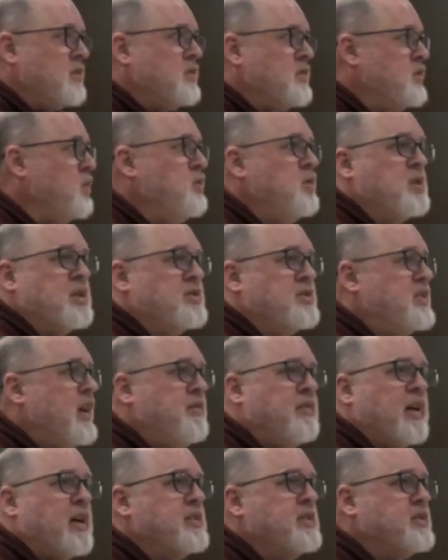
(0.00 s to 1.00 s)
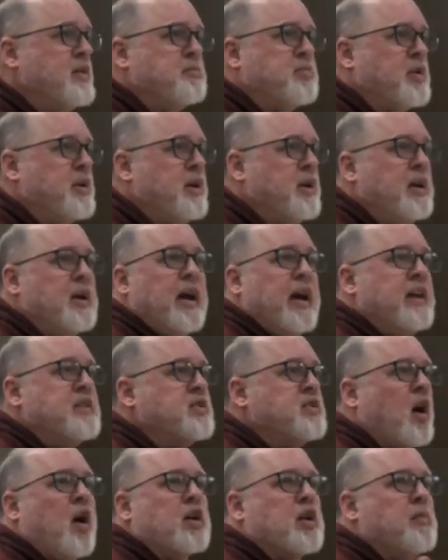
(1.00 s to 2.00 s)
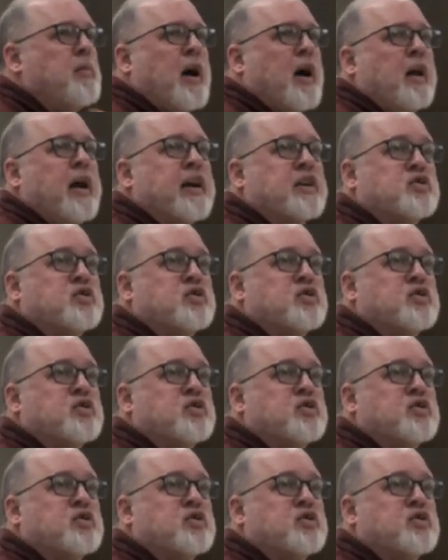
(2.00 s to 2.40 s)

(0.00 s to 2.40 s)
So you could say very simply, it's all about